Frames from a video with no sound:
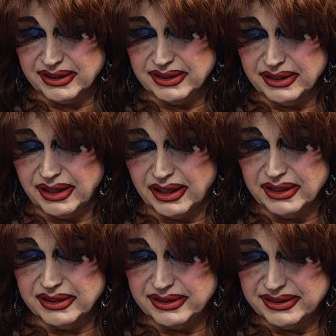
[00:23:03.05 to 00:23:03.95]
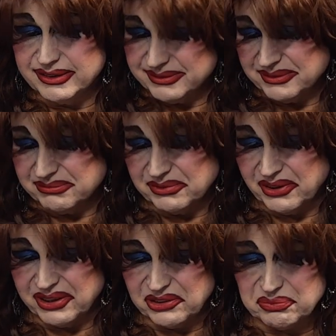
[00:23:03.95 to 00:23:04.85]
uh, we'll
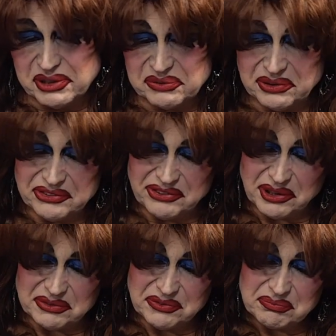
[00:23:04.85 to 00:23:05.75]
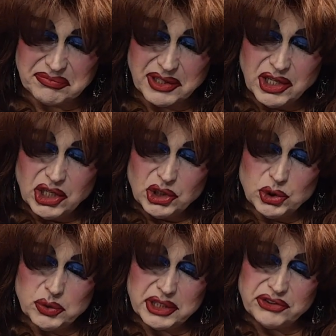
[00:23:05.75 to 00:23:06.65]
let it speak for itself. Who
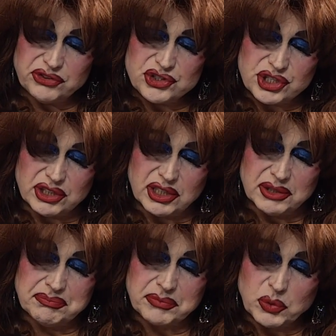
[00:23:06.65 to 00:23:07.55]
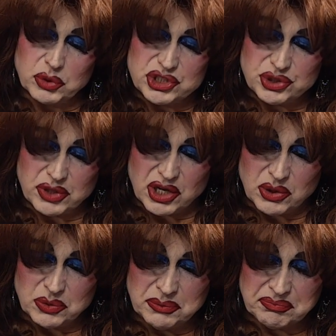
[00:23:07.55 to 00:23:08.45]
is Sheila? Would you
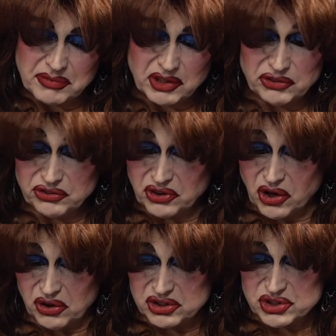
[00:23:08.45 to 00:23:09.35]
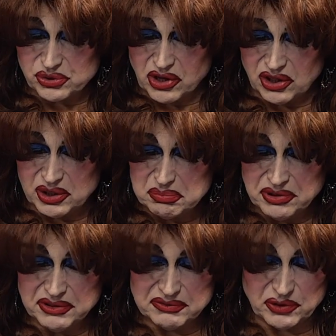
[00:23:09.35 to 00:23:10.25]
know? Scarlet trollop,
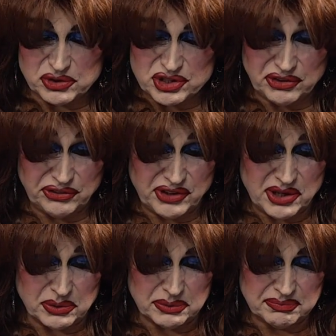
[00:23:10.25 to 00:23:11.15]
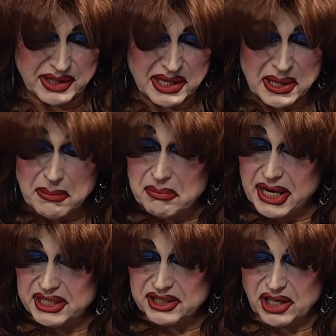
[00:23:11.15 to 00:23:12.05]
virgin snow,
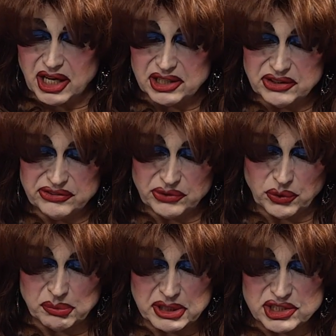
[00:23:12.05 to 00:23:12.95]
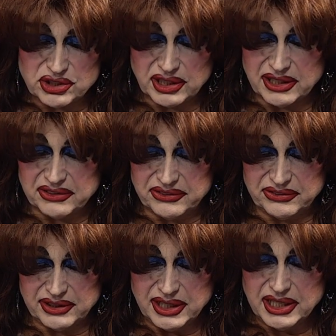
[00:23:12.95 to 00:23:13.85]
mighty goddess or much less.
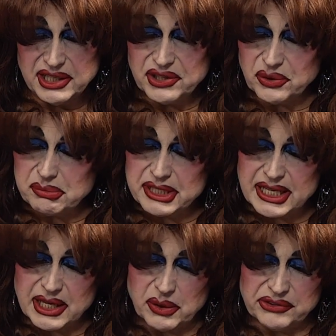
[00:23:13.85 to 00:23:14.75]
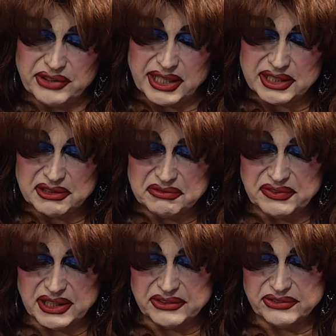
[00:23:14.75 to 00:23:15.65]
Hear me now as I
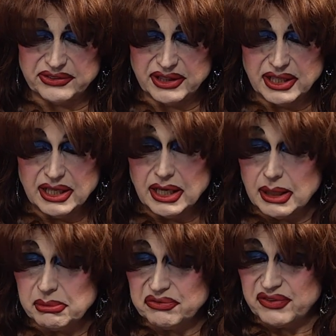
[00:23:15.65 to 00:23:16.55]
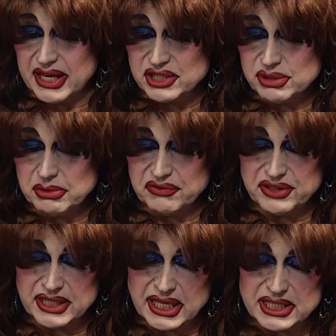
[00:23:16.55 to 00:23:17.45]
confess. I'm a phantom of the
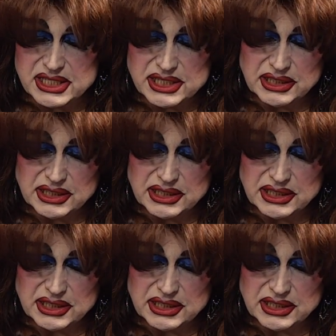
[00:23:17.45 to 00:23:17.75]
night,